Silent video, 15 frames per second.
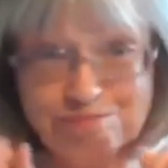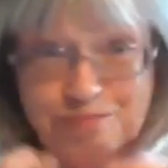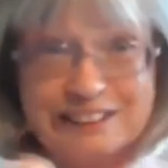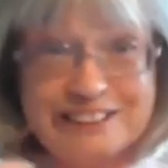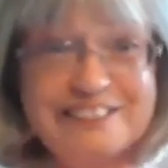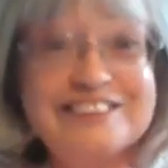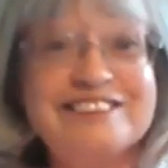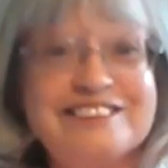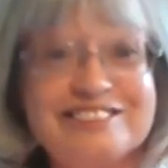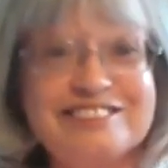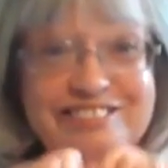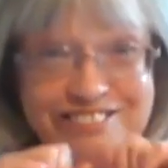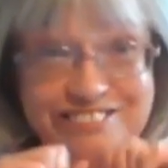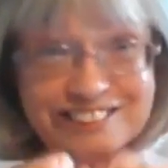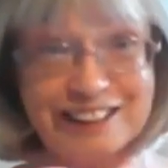My
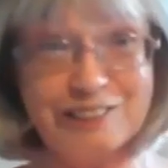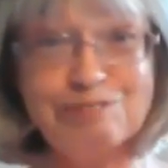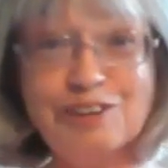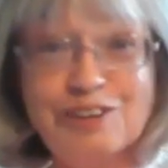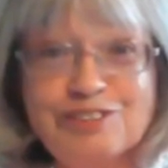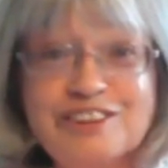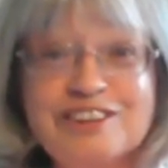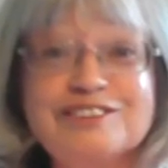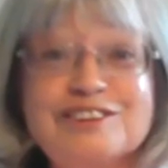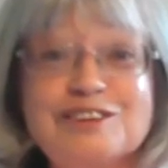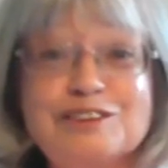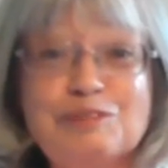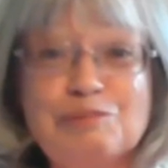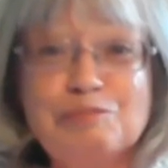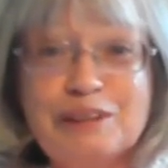sisters, their fault. Nothing to
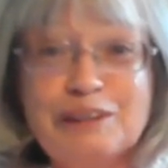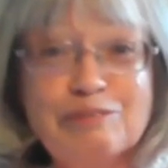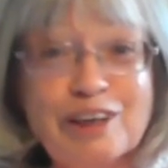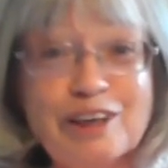do with me.